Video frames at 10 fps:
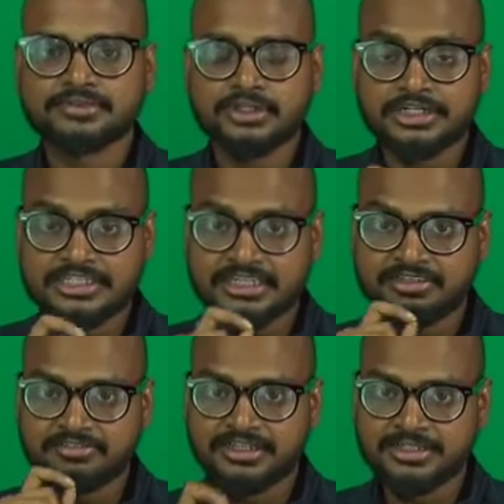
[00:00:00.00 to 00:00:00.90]
You understand
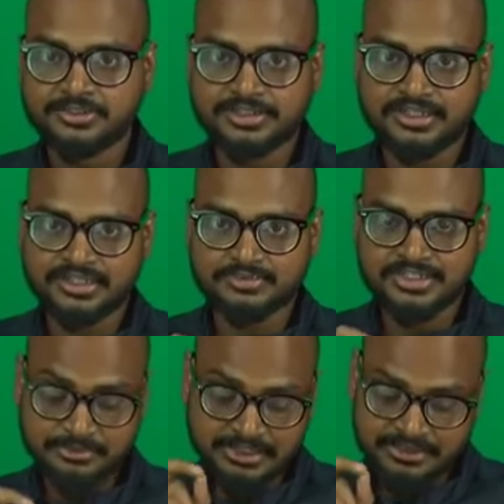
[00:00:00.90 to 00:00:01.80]
everything in organic
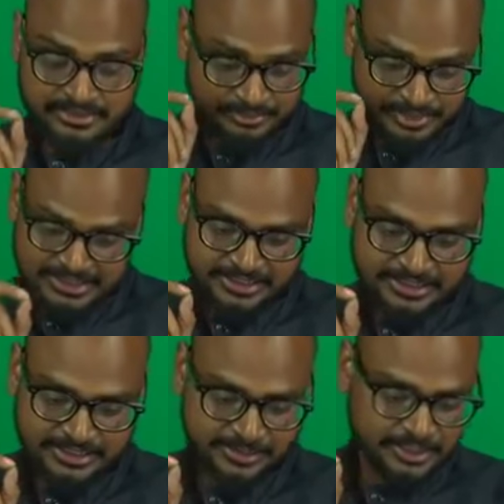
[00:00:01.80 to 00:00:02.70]
chemistry. I'm telling you, I'm seriously
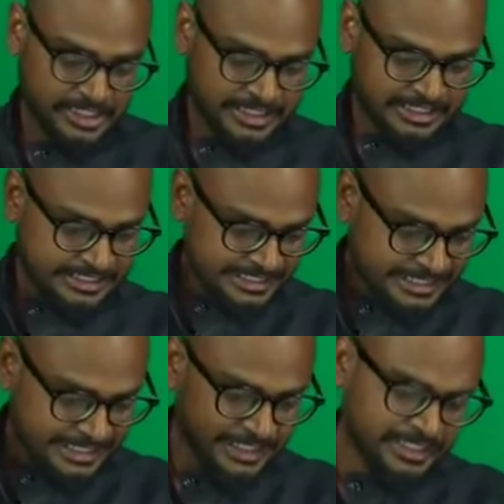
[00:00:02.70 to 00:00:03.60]
telling. Take
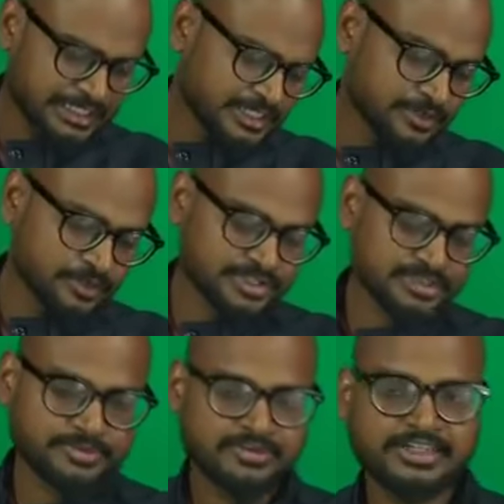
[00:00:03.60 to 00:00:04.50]
any any
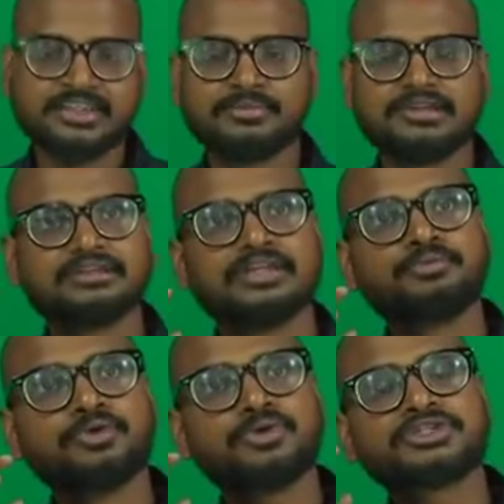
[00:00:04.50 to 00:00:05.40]
concept. For example, the
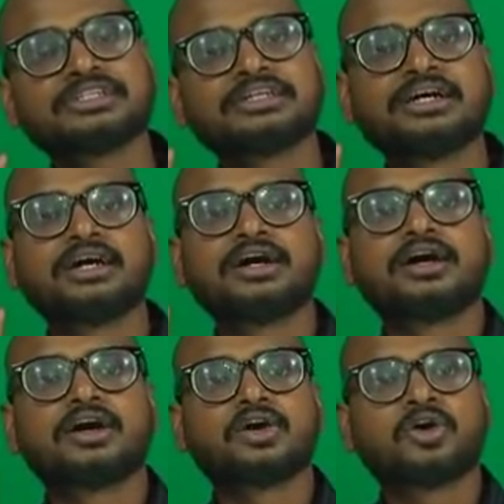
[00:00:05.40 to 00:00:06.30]
most
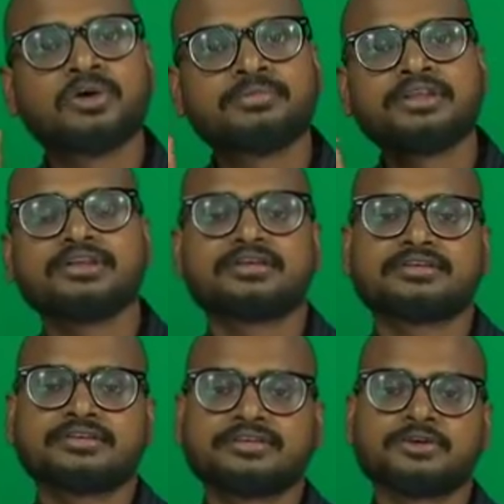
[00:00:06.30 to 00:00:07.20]
common
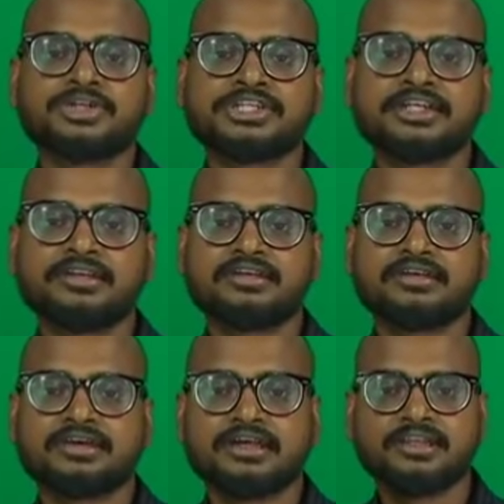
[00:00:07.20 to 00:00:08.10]
question
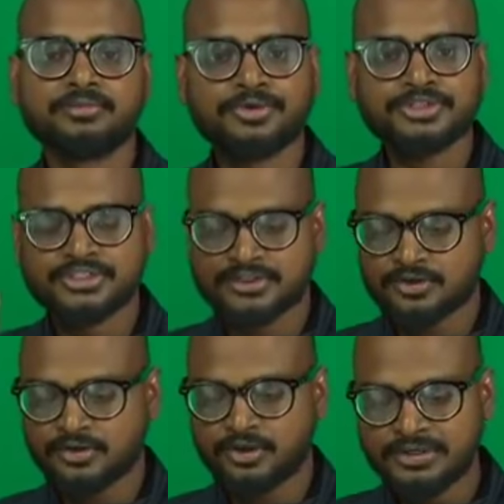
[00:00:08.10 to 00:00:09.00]
or the most
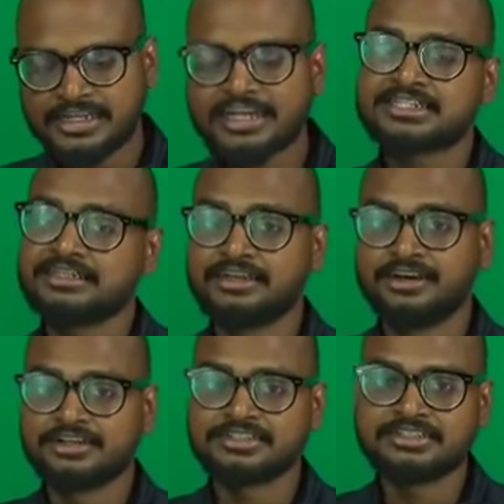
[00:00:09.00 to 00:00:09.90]
common reaction they
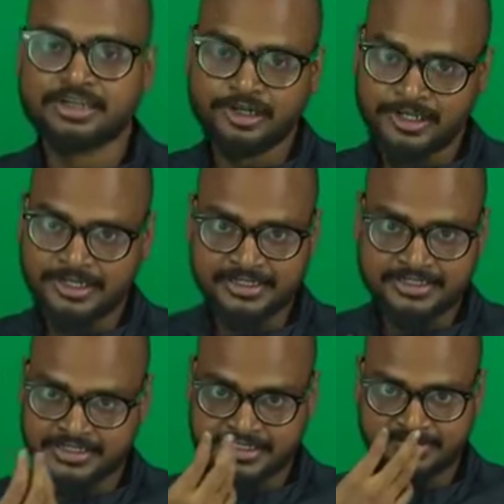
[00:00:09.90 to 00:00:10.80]
ask is aldol
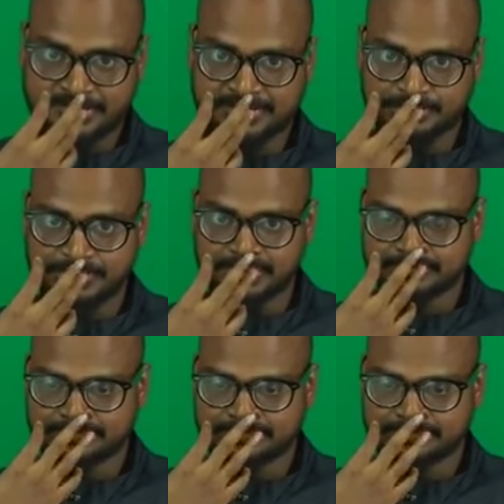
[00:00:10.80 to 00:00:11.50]
condensation, for example.